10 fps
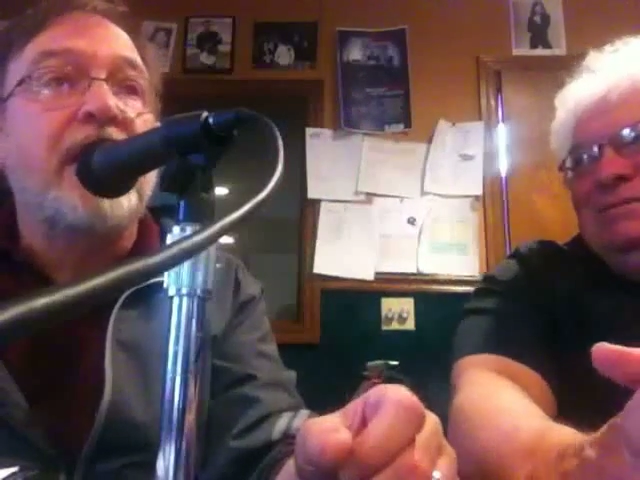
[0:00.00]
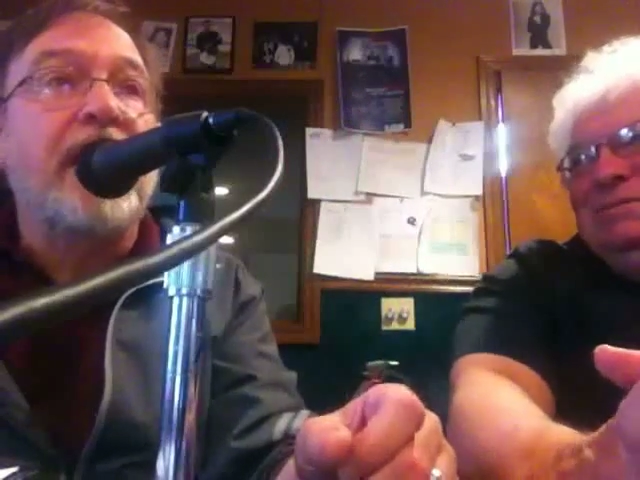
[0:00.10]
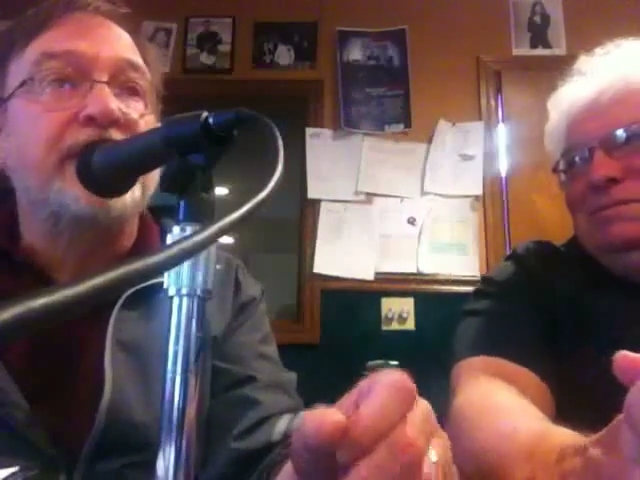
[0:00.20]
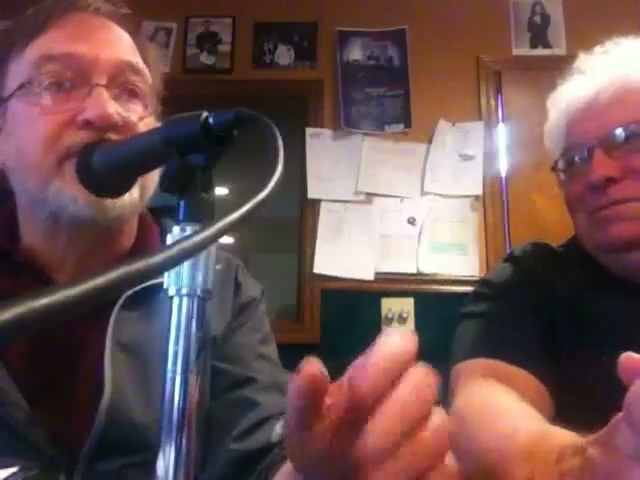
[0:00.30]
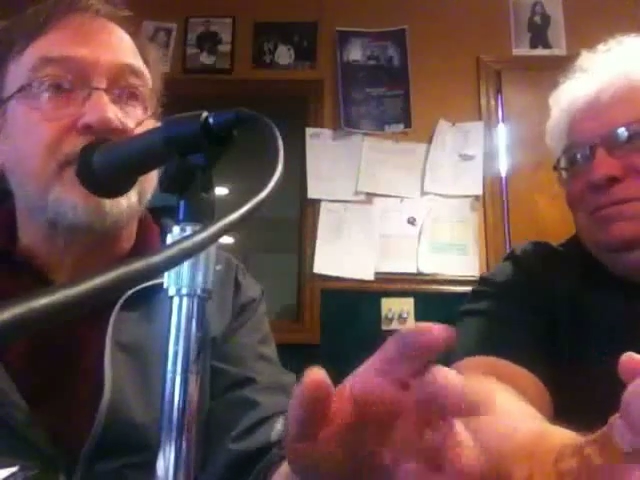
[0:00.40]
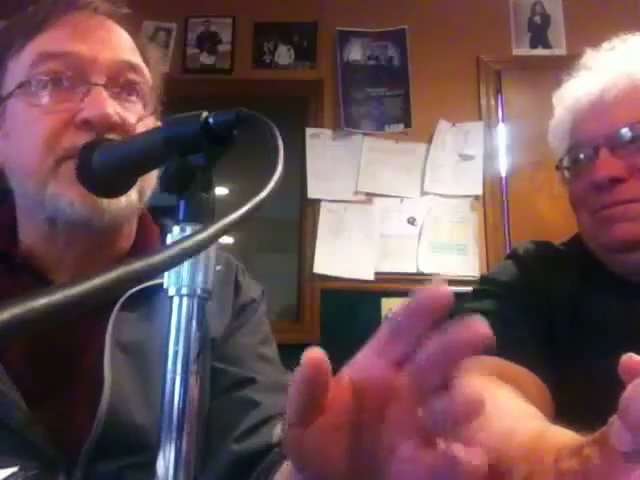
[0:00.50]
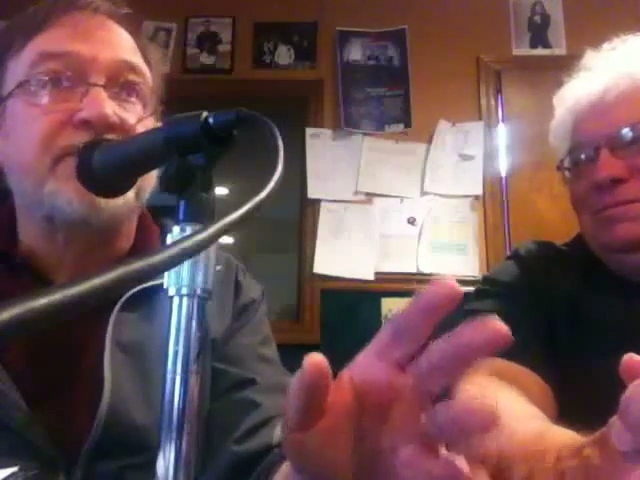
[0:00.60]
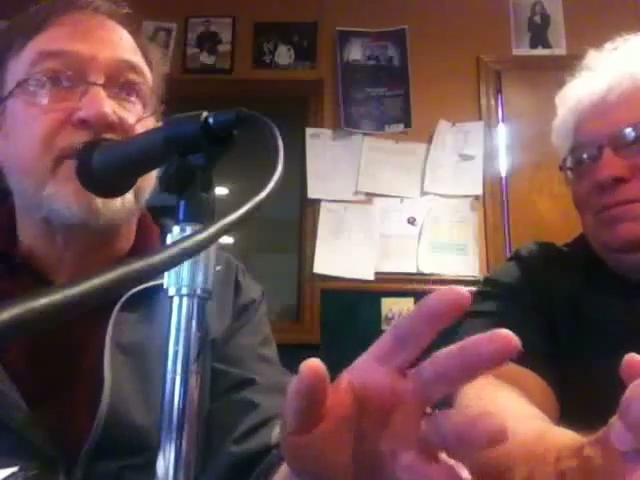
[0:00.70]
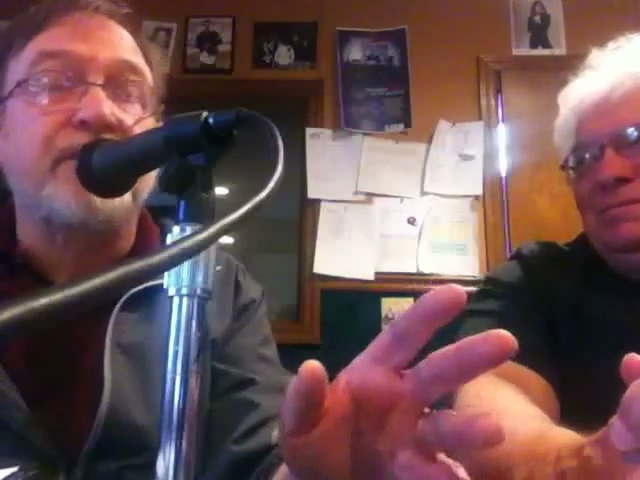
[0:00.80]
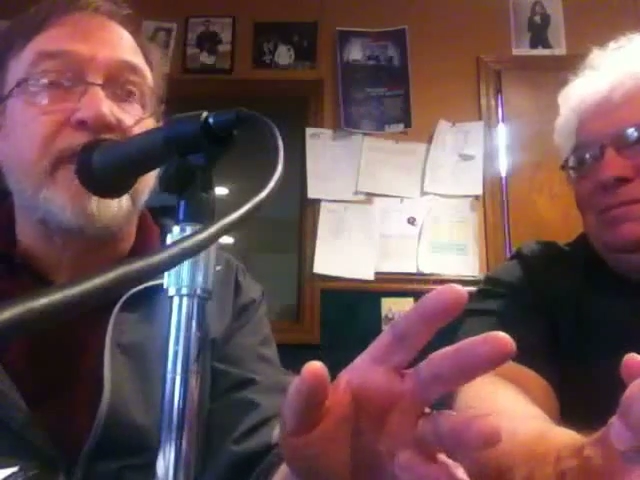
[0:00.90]
I had so
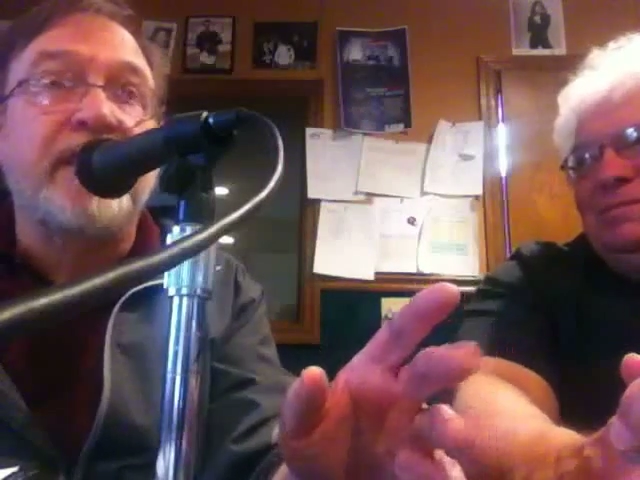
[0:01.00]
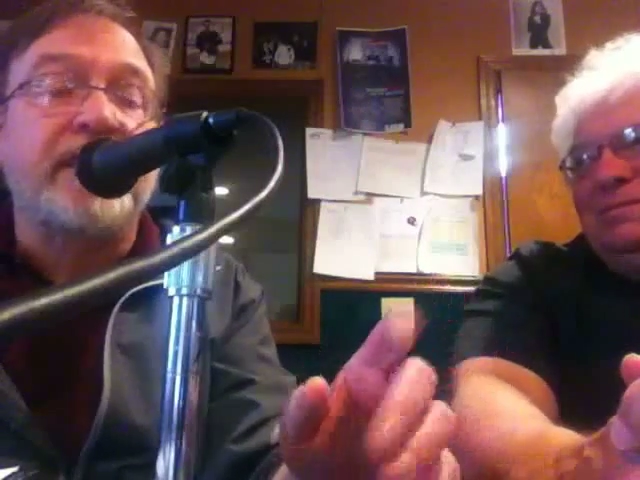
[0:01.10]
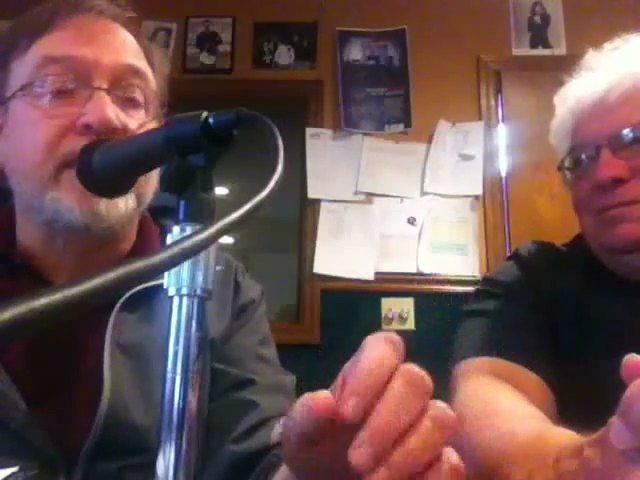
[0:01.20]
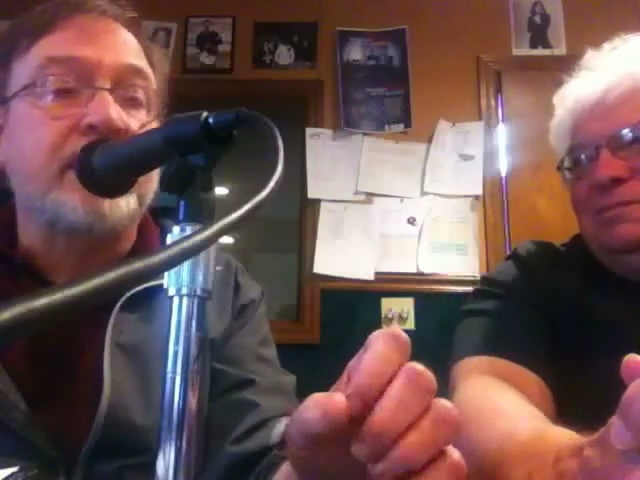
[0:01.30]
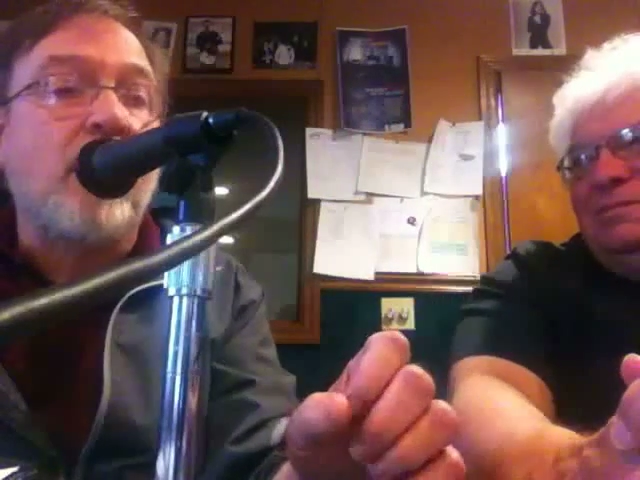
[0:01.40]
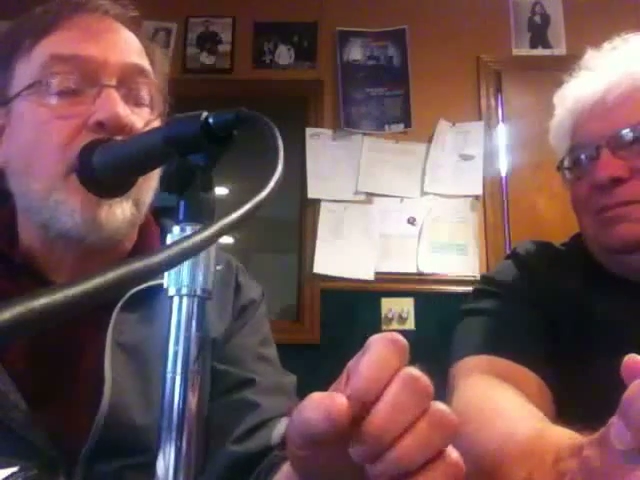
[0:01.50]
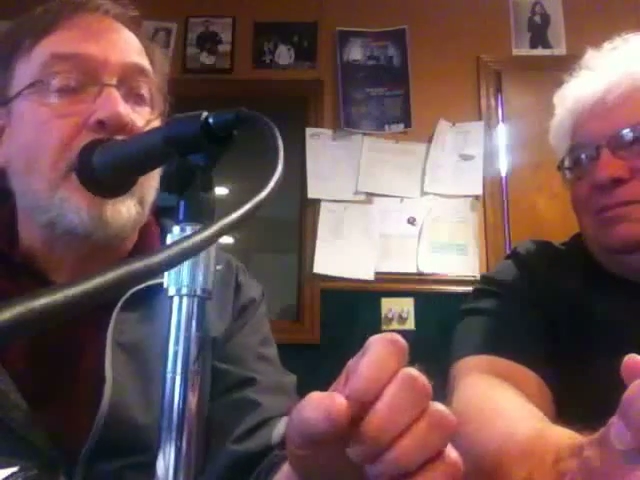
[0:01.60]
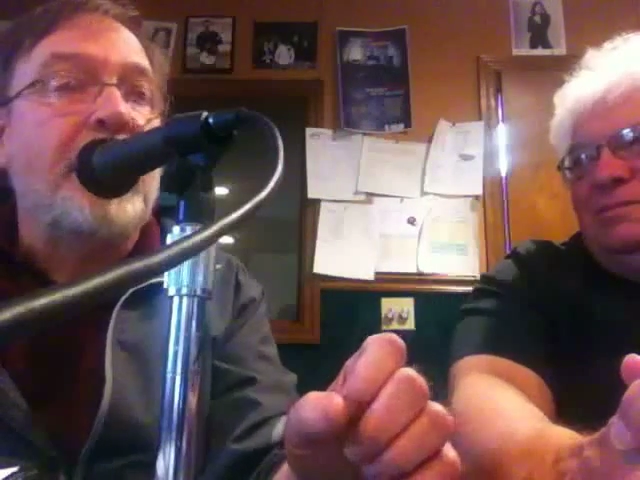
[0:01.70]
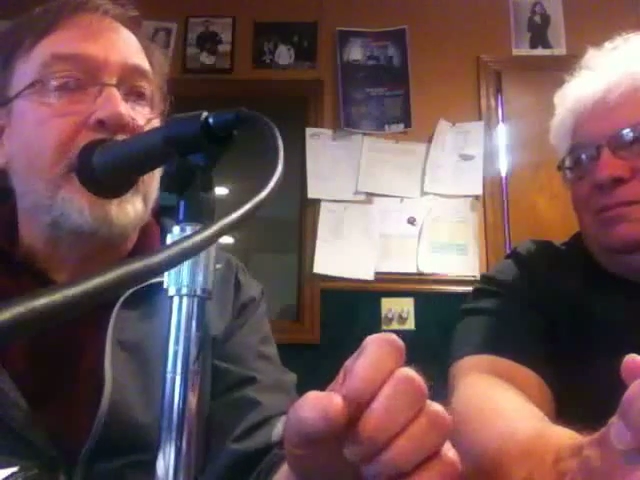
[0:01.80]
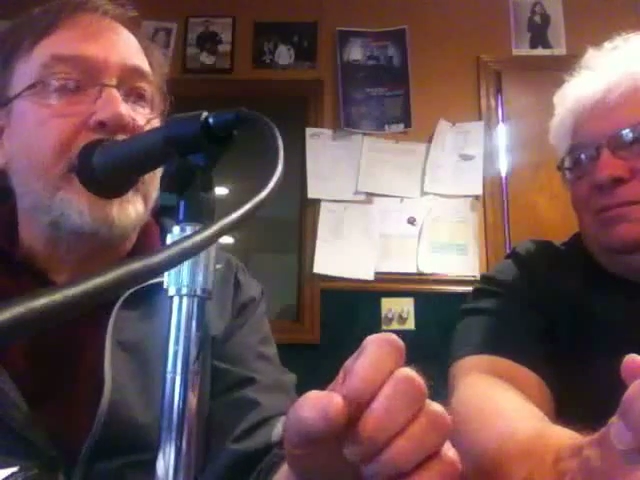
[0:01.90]
much fun writing it,
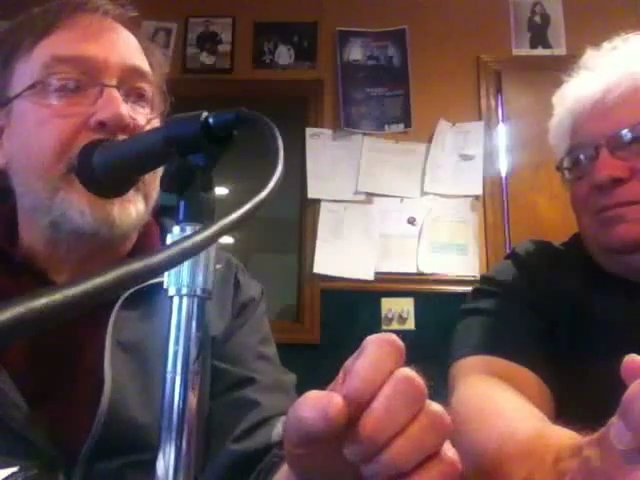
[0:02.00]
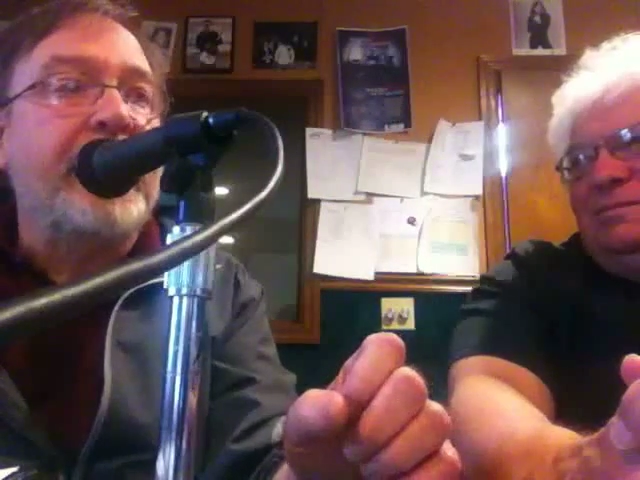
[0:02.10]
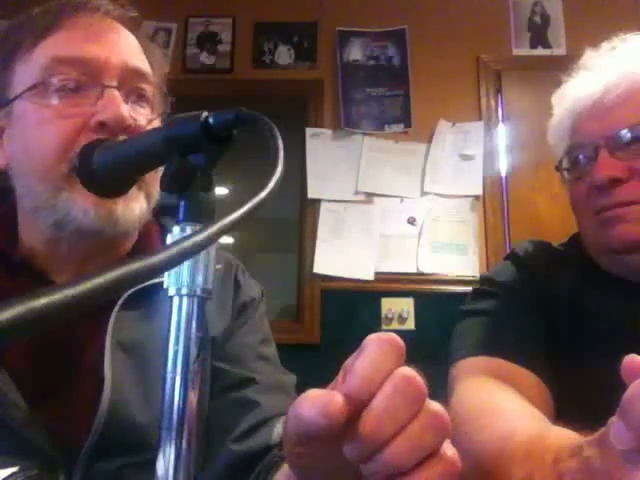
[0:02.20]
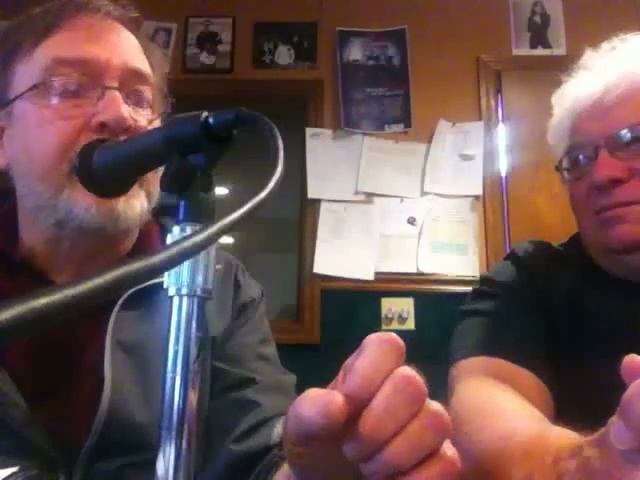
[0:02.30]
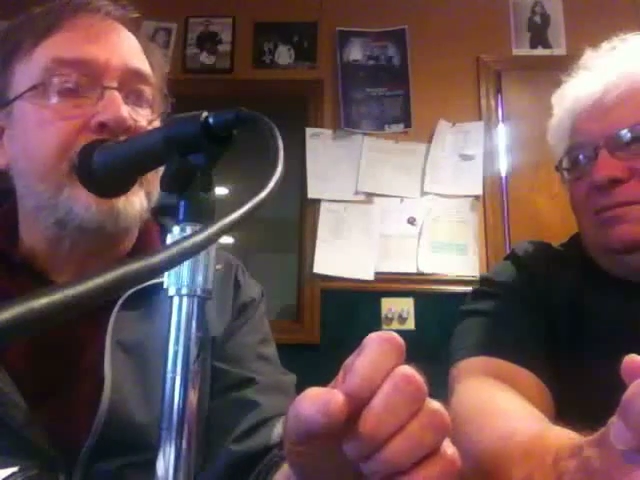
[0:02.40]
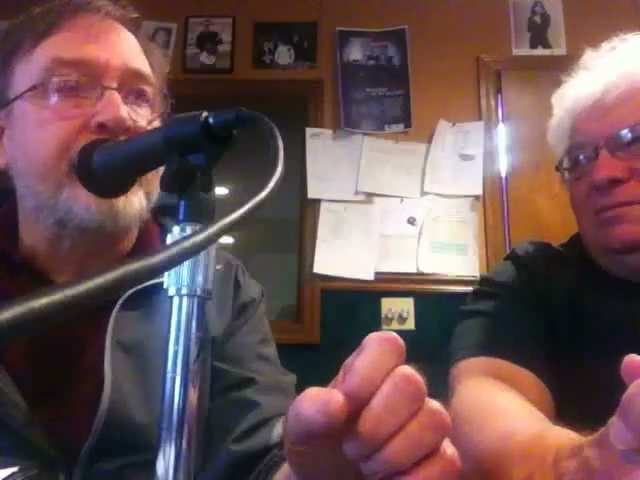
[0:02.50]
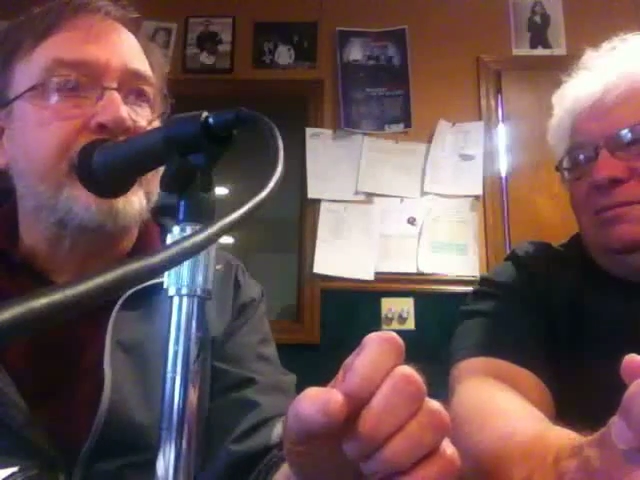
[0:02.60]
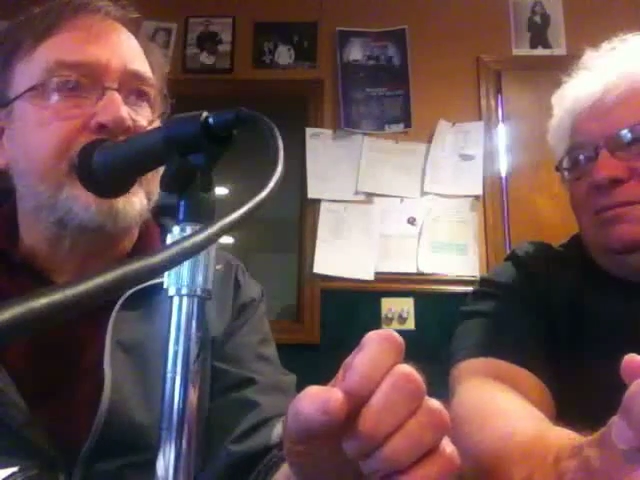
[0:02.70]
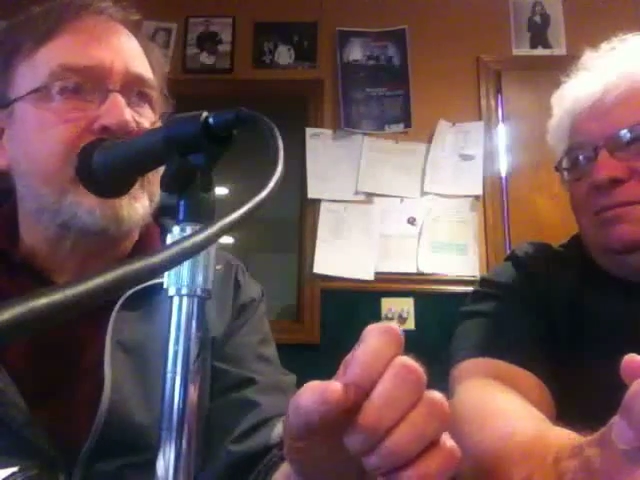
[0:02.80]
and